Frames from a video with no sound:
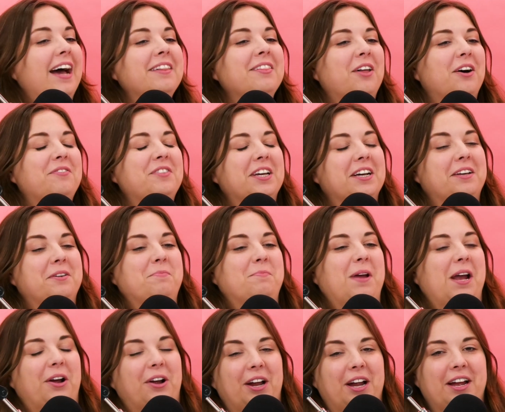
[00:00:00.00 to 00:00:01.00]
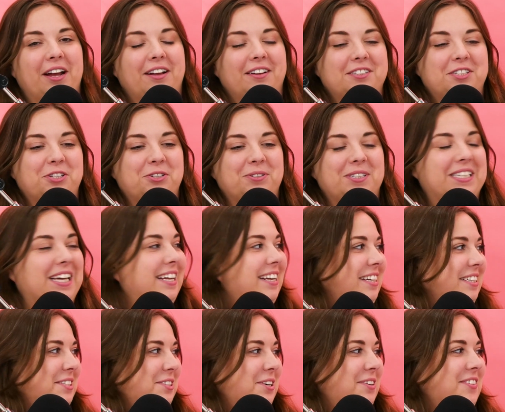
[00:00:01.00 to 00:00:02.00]
I love the comparing to a
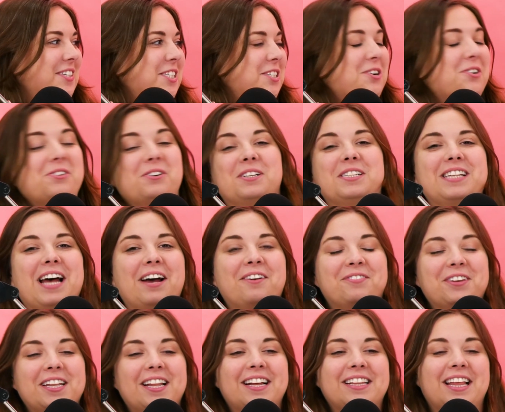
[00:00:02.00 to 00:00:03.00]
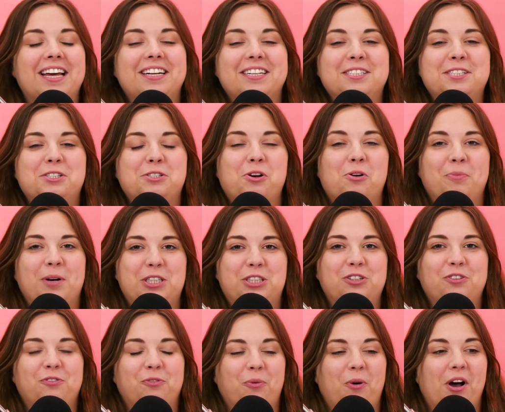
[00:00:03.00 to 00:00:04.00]
dating service though, because I feel like that is so
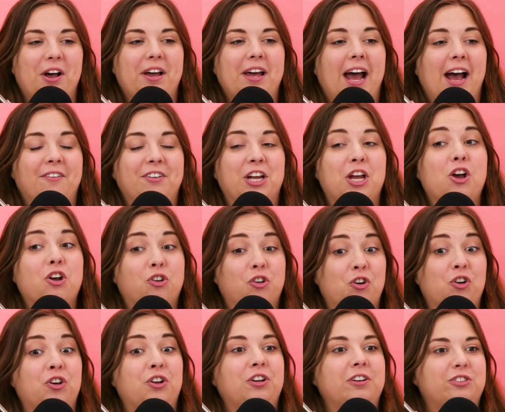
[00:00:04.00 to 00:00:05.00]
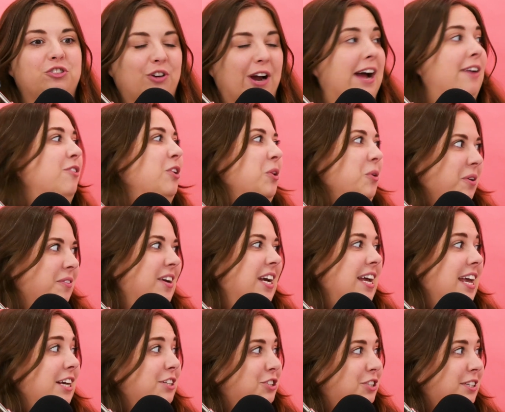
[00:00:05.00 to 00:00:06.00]
much of what having a good travel or
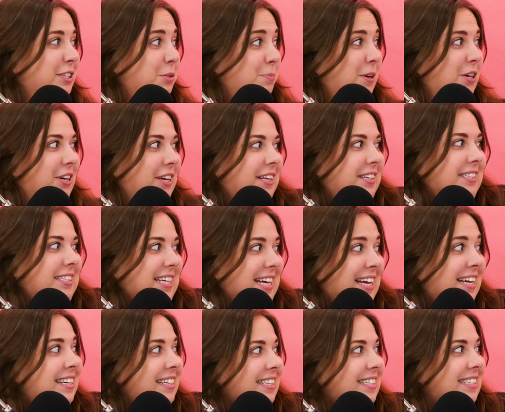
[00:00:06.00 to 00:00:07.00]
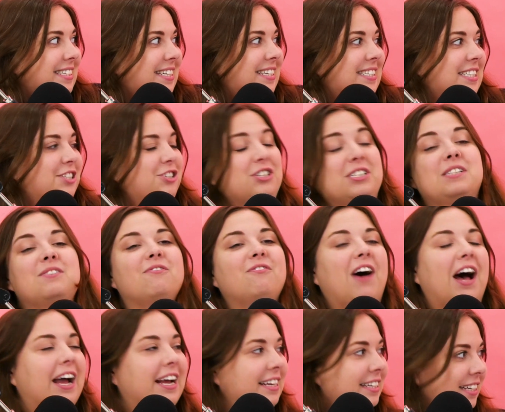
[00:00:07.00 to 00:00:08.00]
vacation experience is just
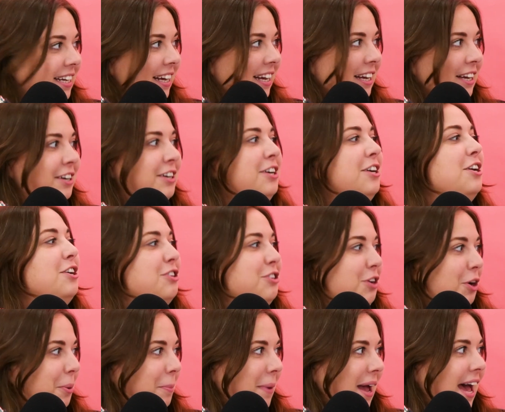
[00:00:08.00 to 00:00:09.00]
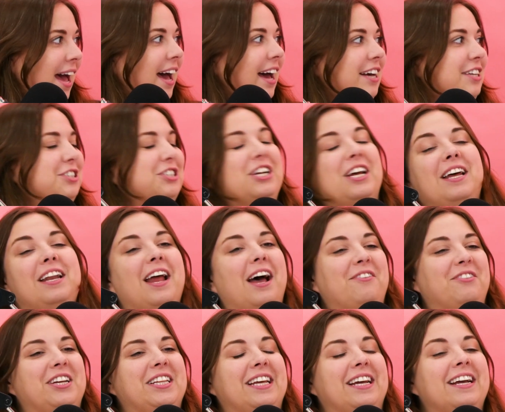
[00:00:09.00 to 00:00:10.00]
finding your match and
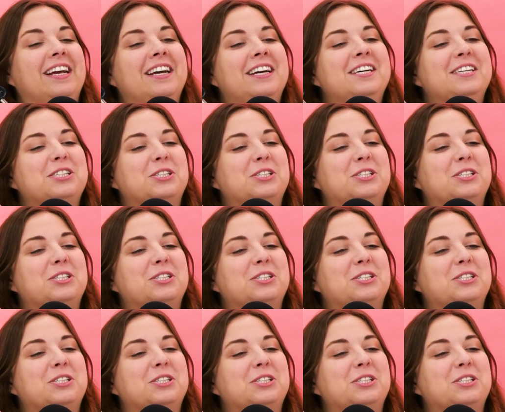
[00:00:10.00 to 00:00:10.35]
everything.